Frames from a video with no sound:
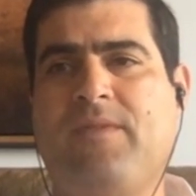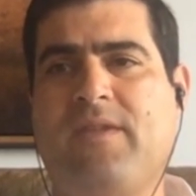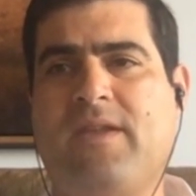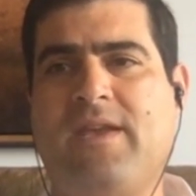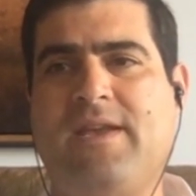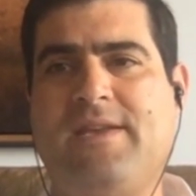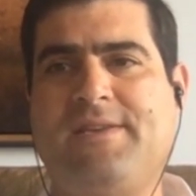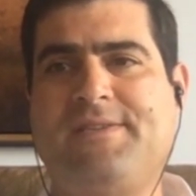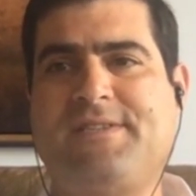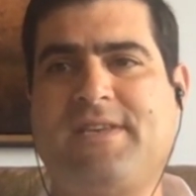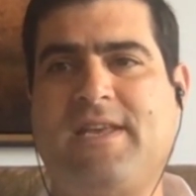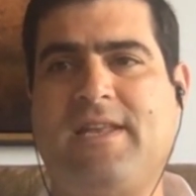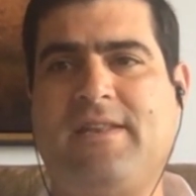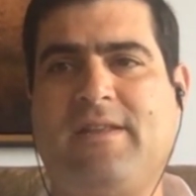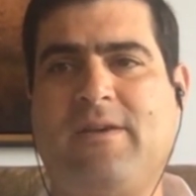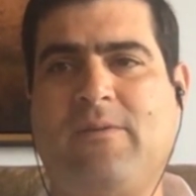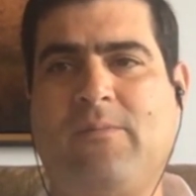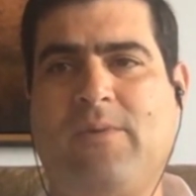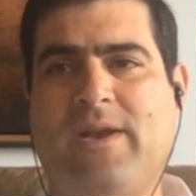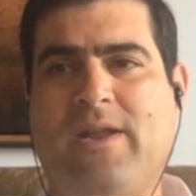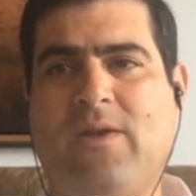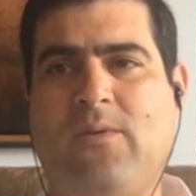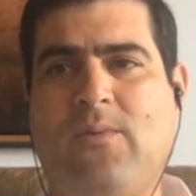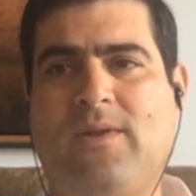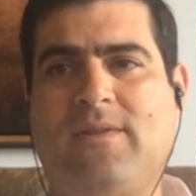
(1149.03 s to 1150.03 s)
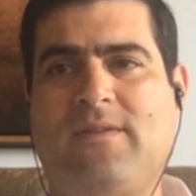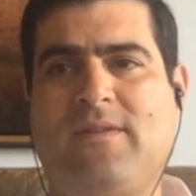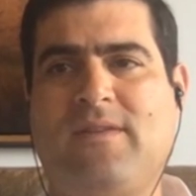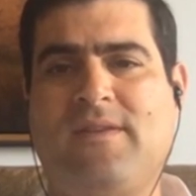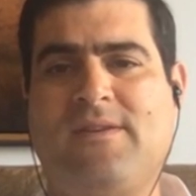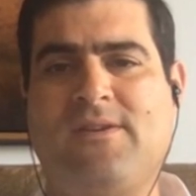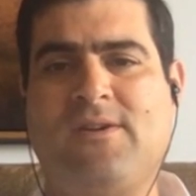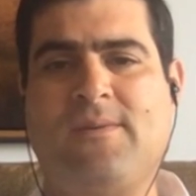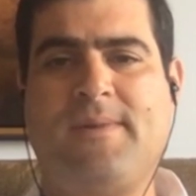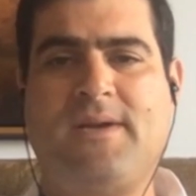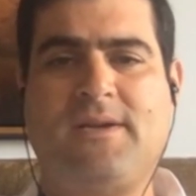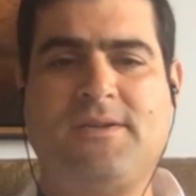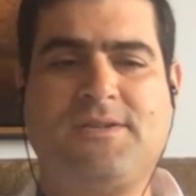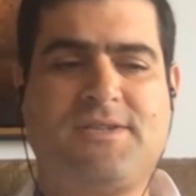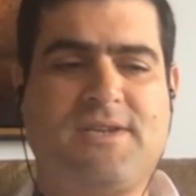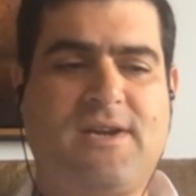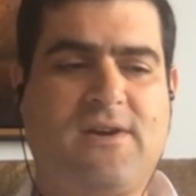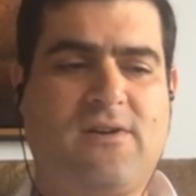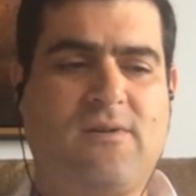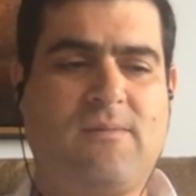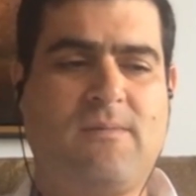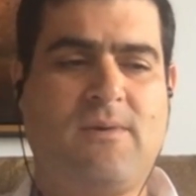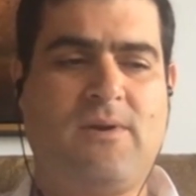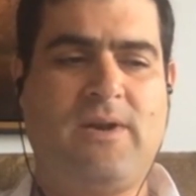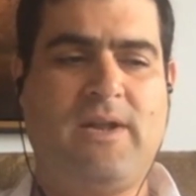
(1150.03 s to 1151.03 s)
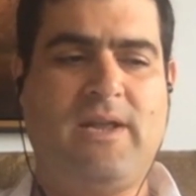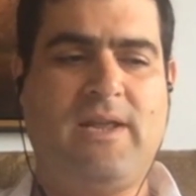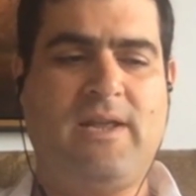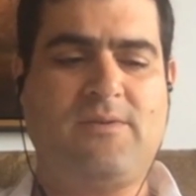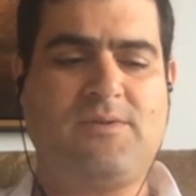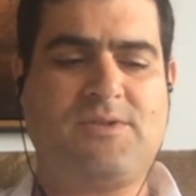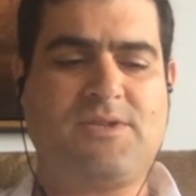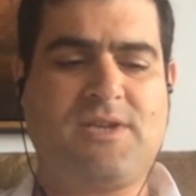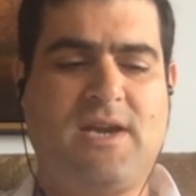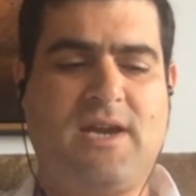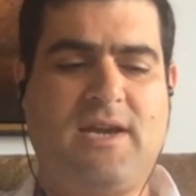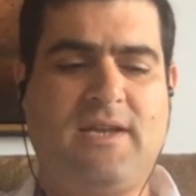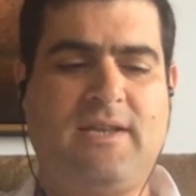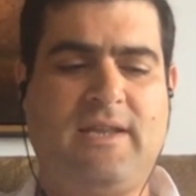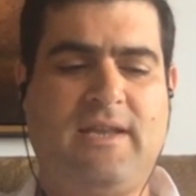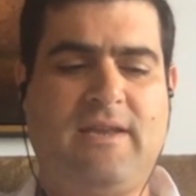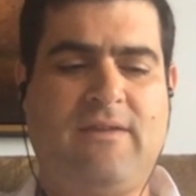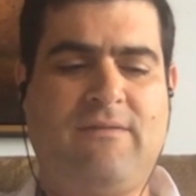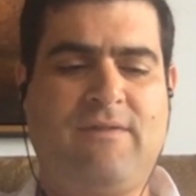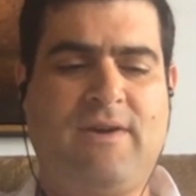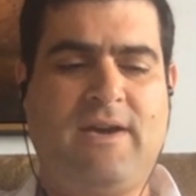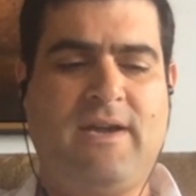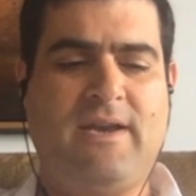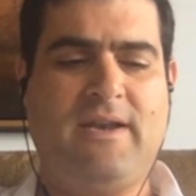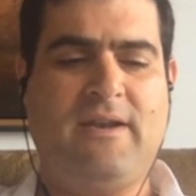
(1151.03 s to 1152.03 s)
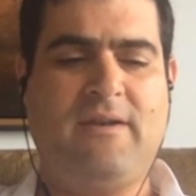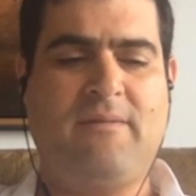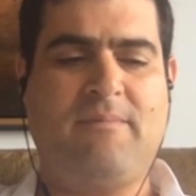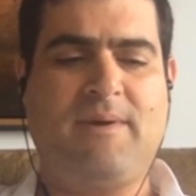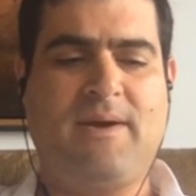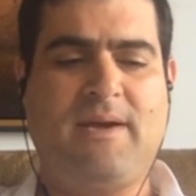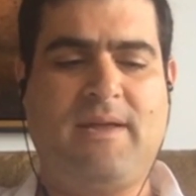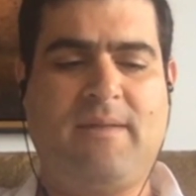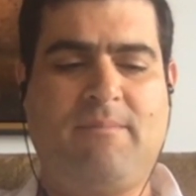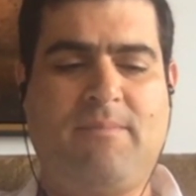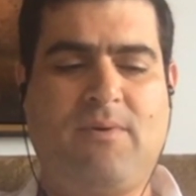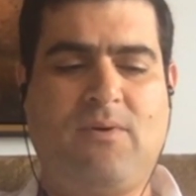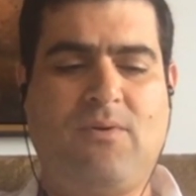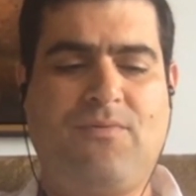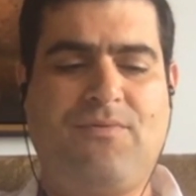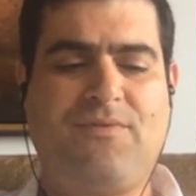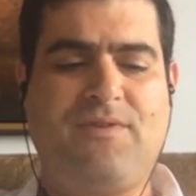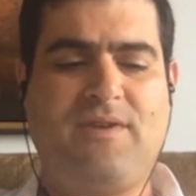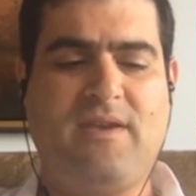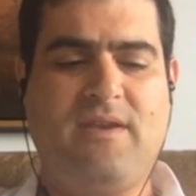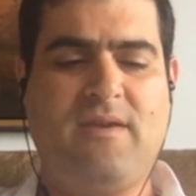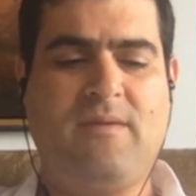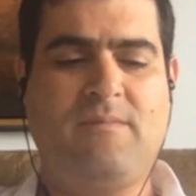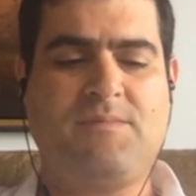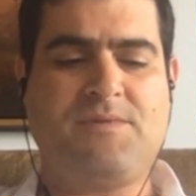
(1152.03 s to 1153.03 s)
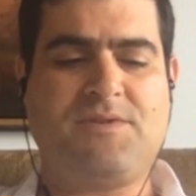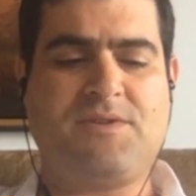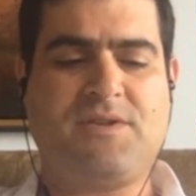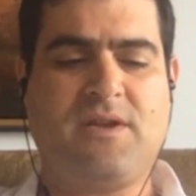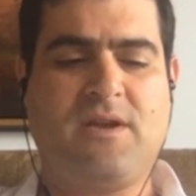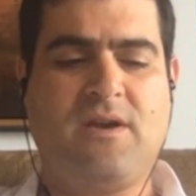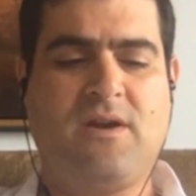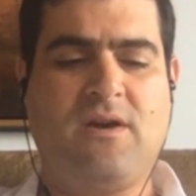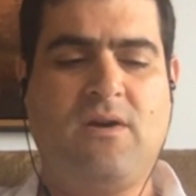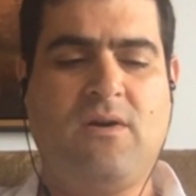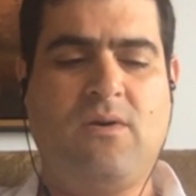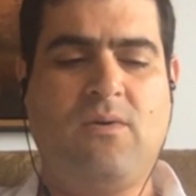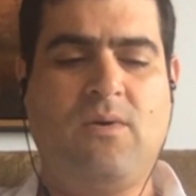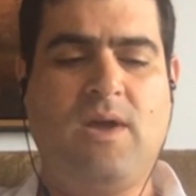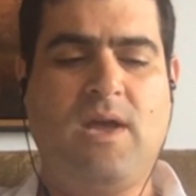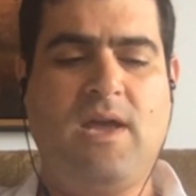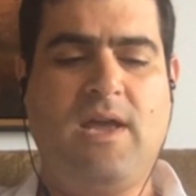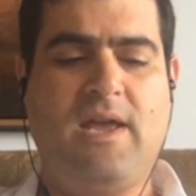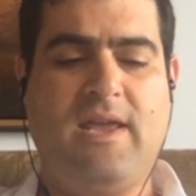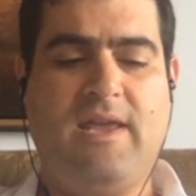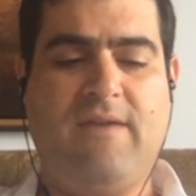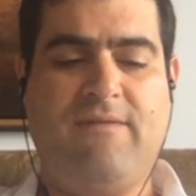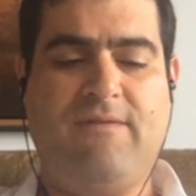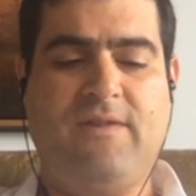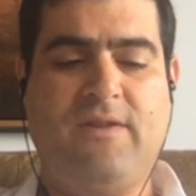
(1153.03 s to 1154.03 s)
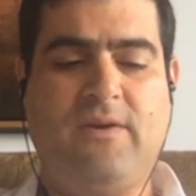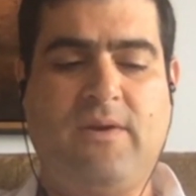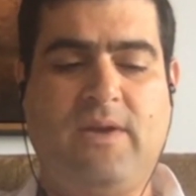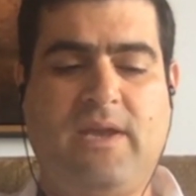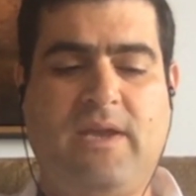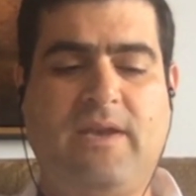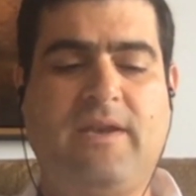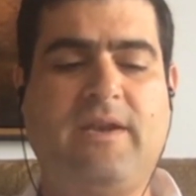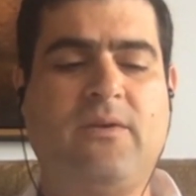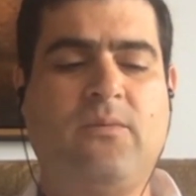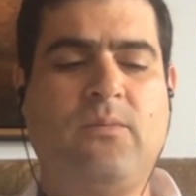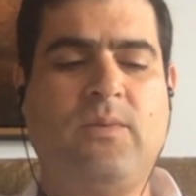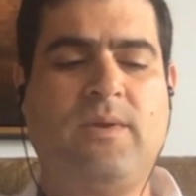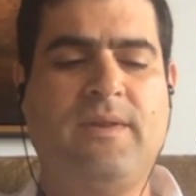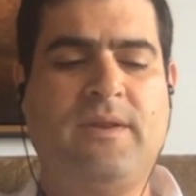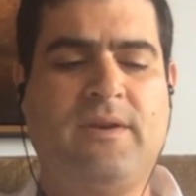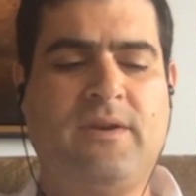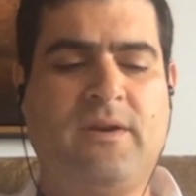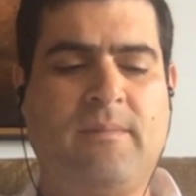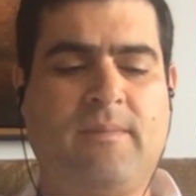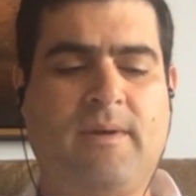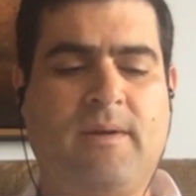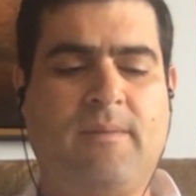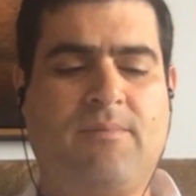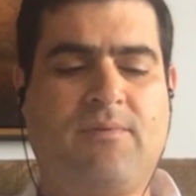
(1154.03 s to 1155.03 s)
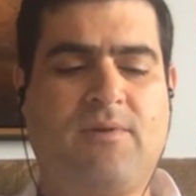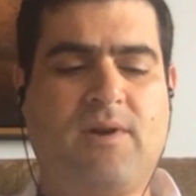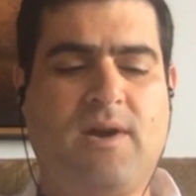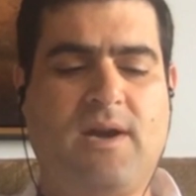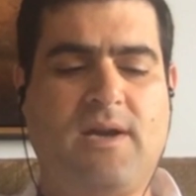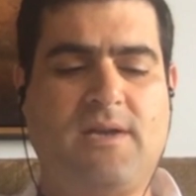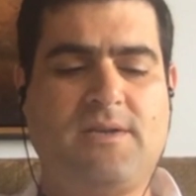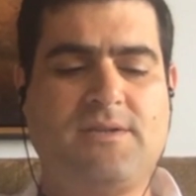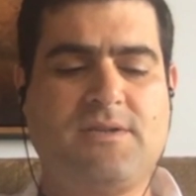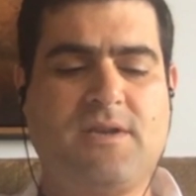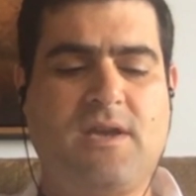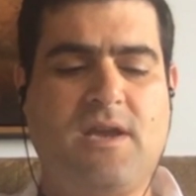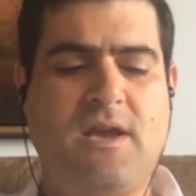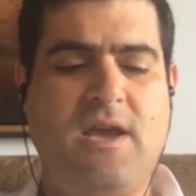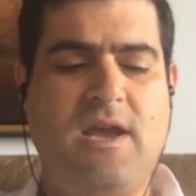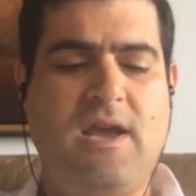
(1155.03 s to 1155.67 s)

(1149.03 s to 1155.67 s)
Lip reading: said that when he went to the Nobel ceremony, he was kindly invited by both teams to go, even though he didn't win the Nobel Prize.